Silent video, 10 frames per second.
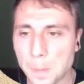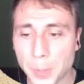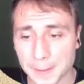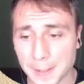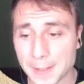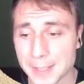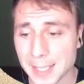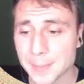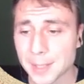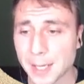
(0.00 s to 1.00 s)
But at the
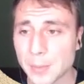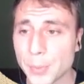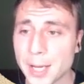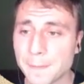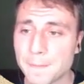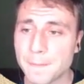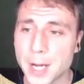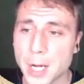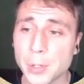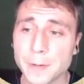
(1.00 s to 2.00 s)
same time, we have
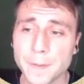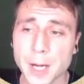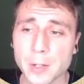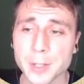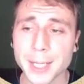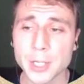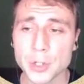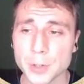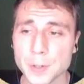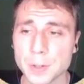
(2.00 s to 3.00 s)
very, very
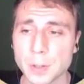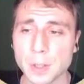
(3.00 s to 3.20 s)
dangerous